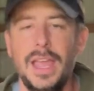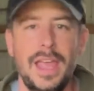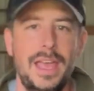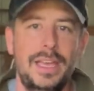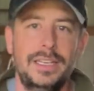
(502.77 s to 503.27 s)

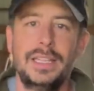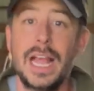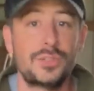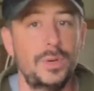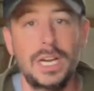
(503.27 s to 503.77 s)
And
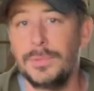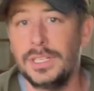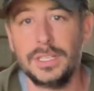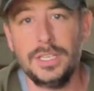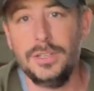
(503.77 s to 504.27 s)
that's what I'm
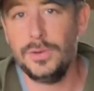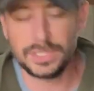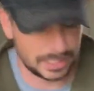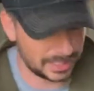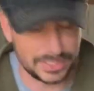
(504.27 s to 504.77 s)
gonna
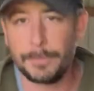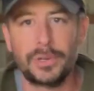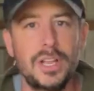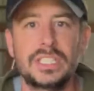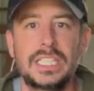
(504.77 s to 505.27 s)
use. The
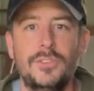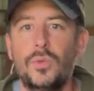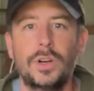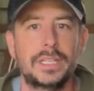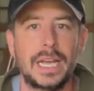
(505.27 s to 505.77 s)
zipper doesn't
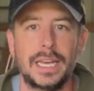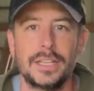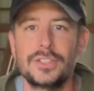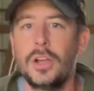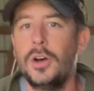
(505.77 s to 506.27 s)
even work on
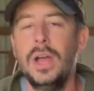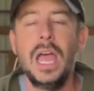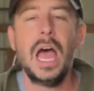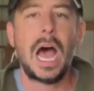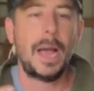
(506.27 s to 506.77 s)
it. So
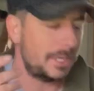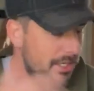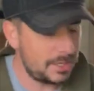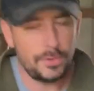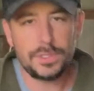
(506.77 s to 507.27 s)
I'm
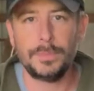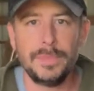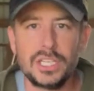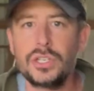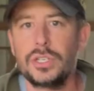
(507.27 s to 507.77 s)
gonna use a
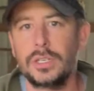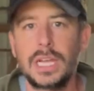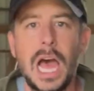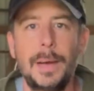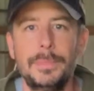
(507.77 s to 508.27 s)
mixture,
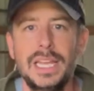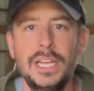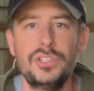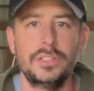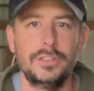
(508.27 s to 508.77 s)
a
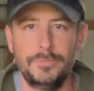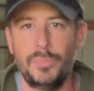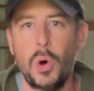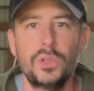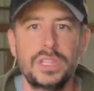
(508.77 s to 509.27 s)
combination
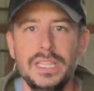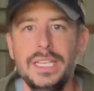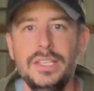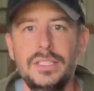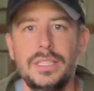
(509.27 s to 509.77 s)
of both of
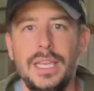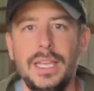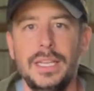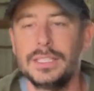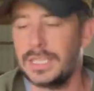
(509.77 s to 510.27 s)
these
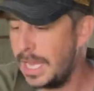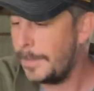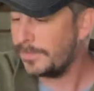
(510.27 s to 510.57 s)
things.